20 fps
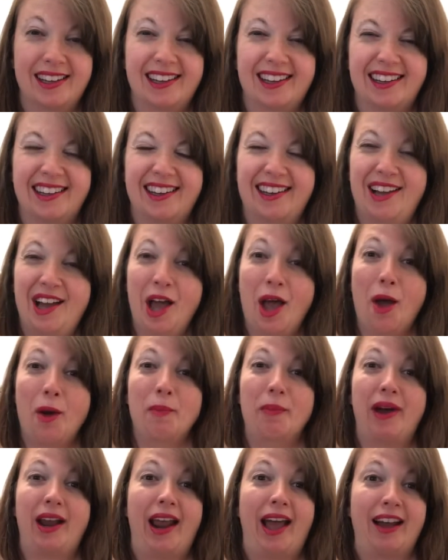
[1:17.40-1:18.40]

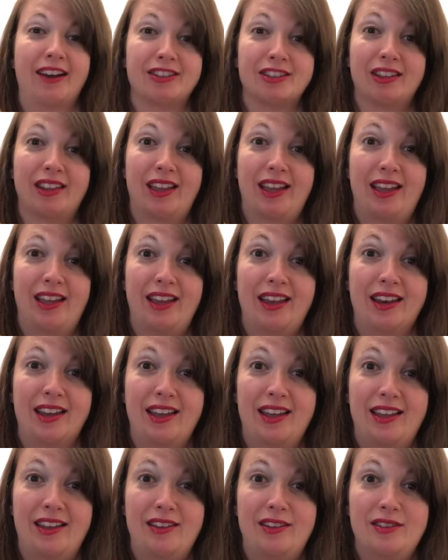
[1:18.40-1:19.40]
But actually it
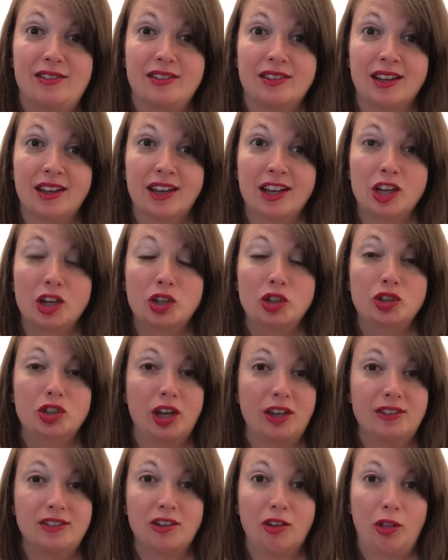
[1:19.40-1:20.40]
is
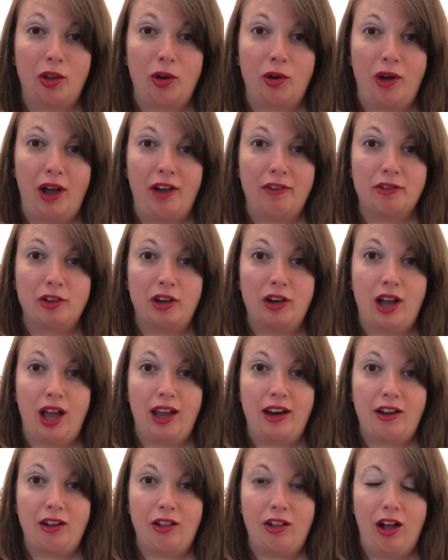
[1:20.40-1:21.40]
just a little after
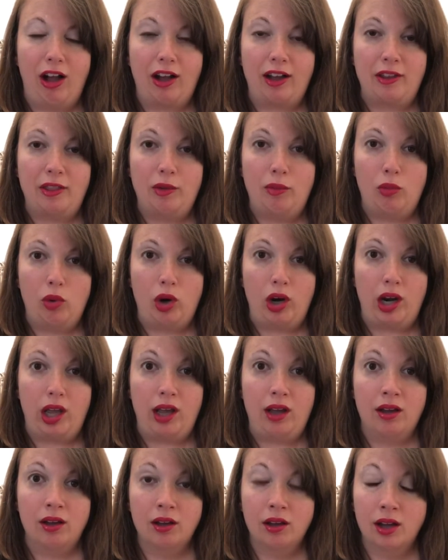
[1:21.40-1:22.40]
9 o'clock in the
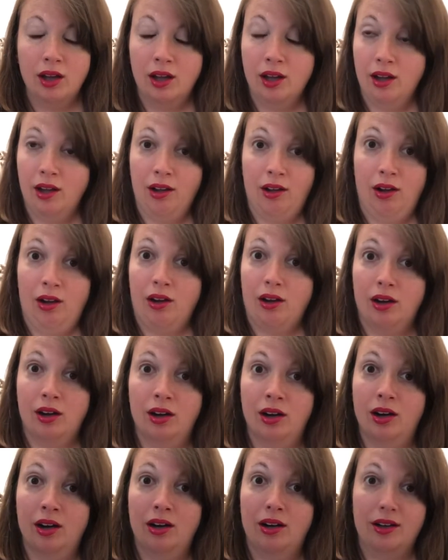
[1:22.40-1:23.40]
morning.
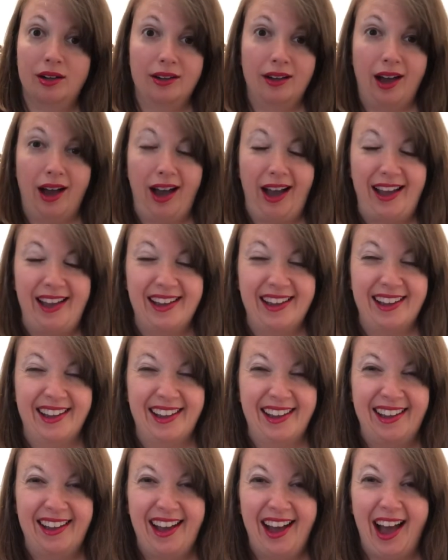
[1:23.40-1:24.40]

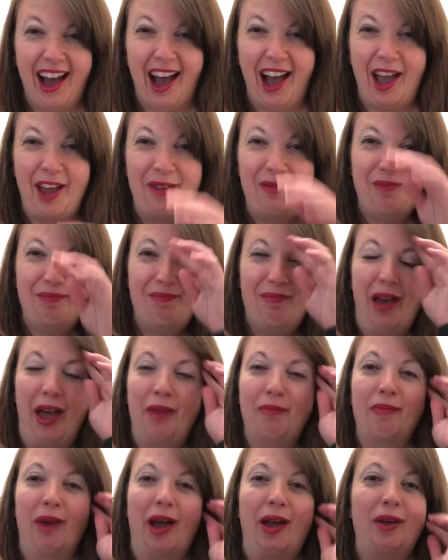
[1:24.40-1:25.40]
I
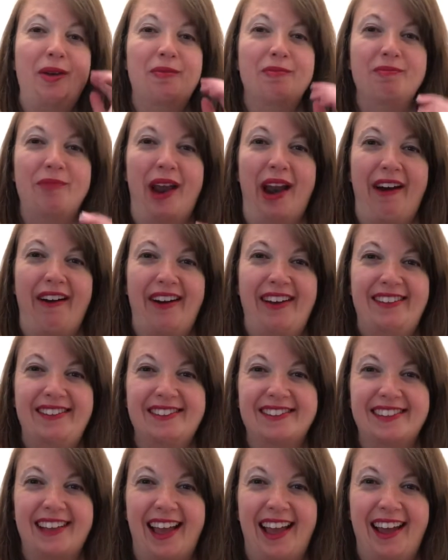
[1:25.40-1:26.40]
met my
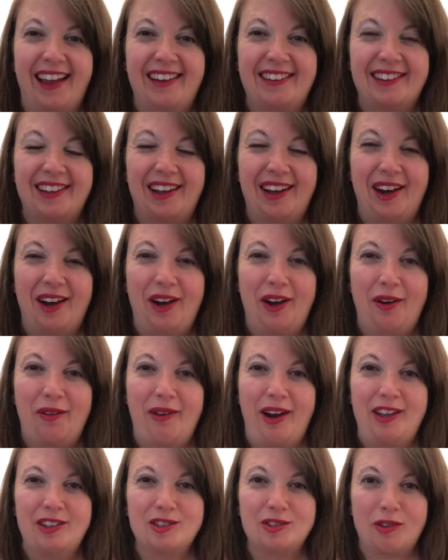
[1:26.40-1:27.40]
parents at a
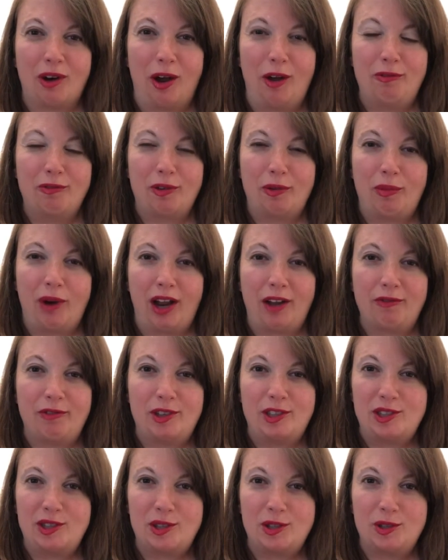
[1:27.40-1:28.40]
restaurant for
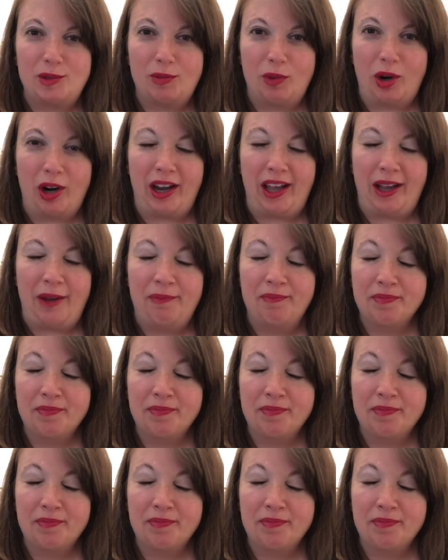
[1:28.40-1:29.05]
breakfast this morning.